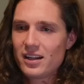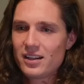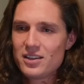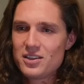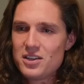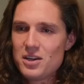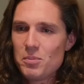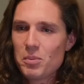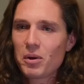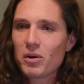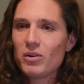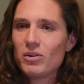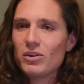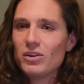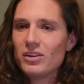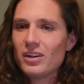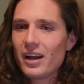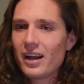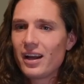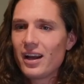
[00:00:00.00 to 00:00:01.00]
like the
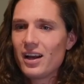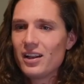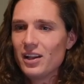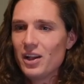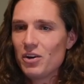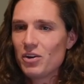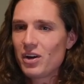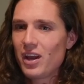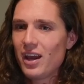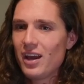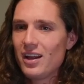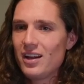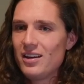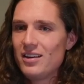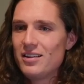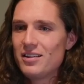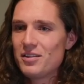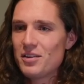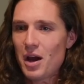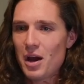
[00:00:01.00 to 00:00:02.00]
typical, like a little
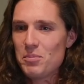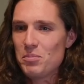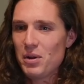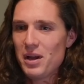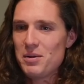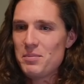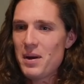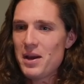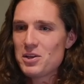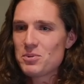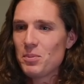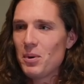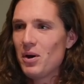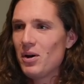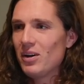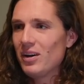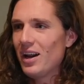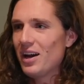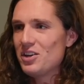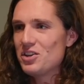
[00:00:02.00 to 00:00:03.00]
kid, I played
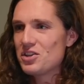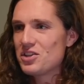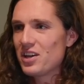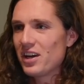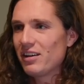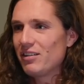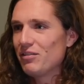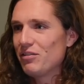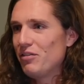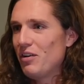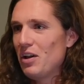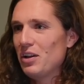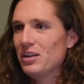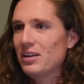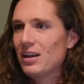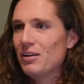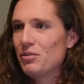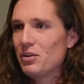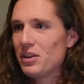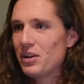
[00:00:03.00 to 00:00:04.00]
baseball and I just like fell in
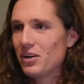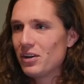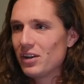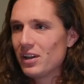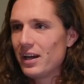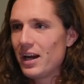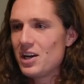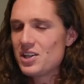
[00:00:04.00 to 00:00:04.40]
love with it early yeah.